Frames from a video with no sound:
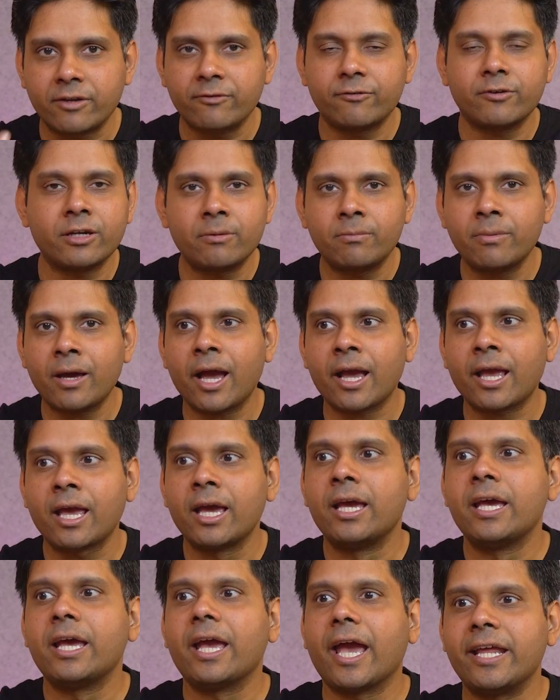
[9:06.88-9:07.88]
any feedback,
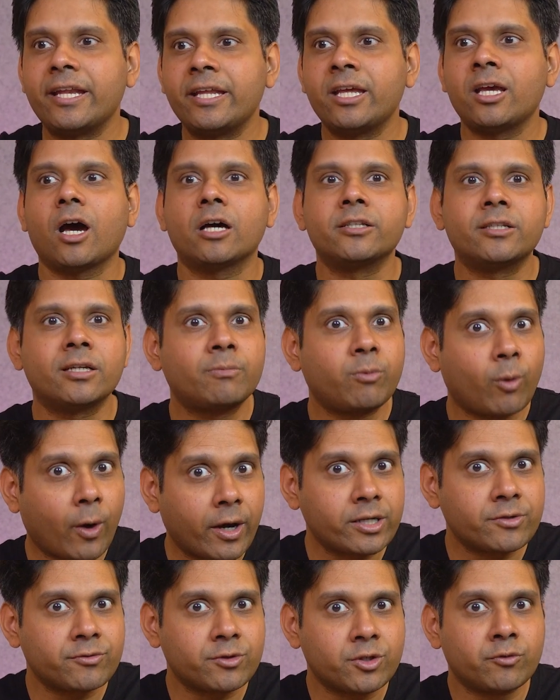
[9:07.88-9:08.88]
any other
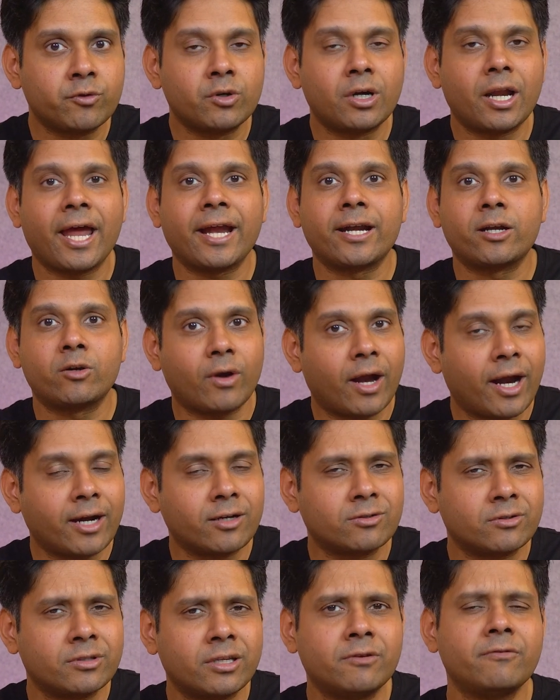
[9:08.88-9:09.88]
points which you would like to
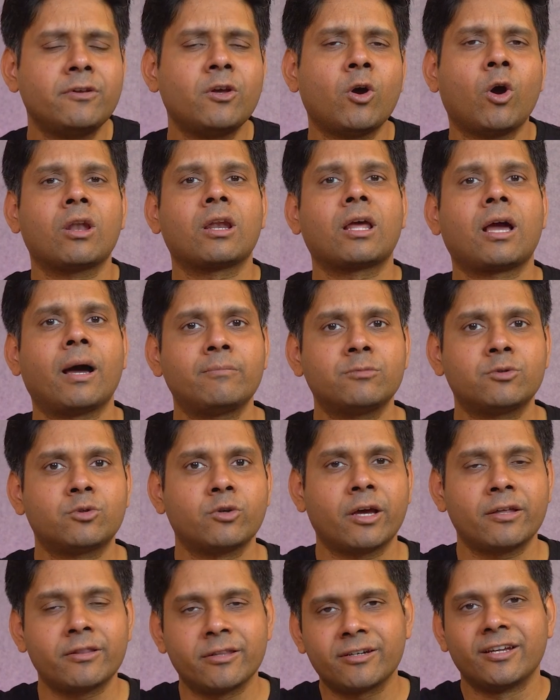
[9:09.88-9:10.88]
add so that we all come
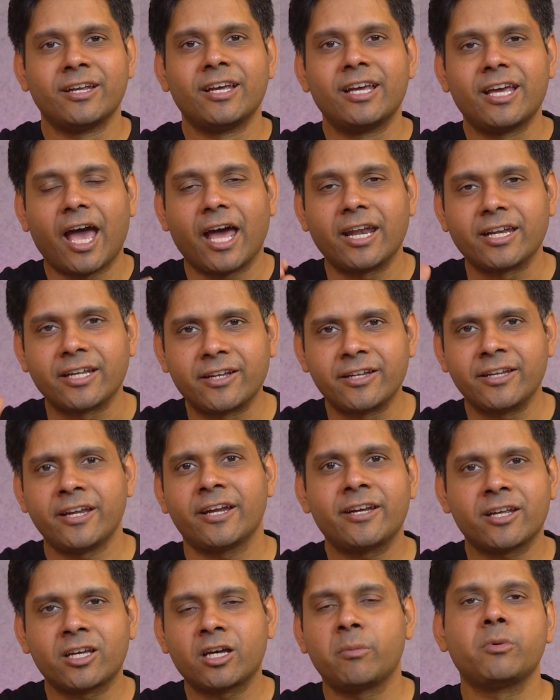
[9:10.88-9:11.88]
together and
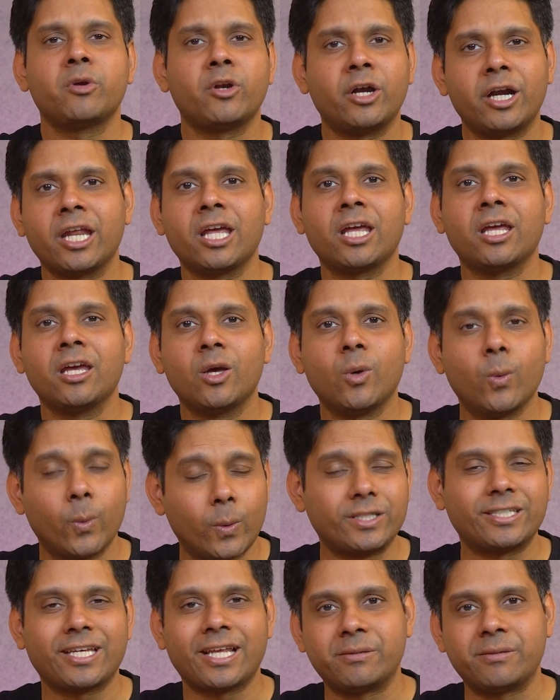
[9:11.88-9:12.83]
create a community which